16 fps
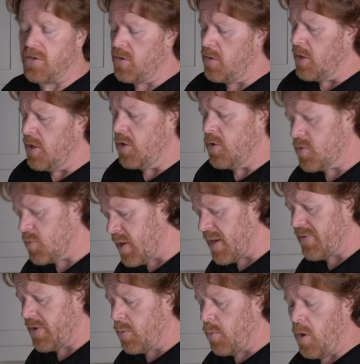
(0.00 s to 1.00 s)
You can use
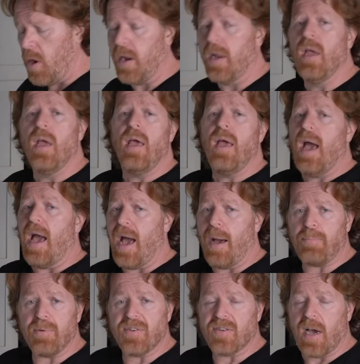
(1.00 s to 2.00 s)
whatever you want.
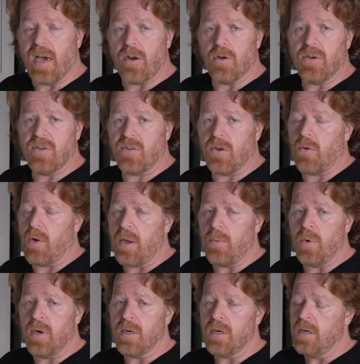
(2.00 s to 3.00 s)
Apple cider is a great
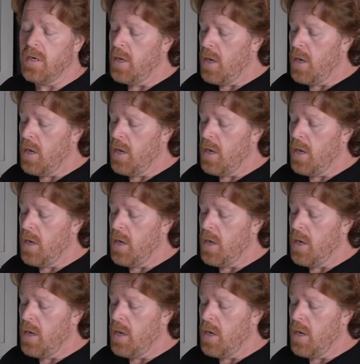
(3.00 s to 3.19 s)
one.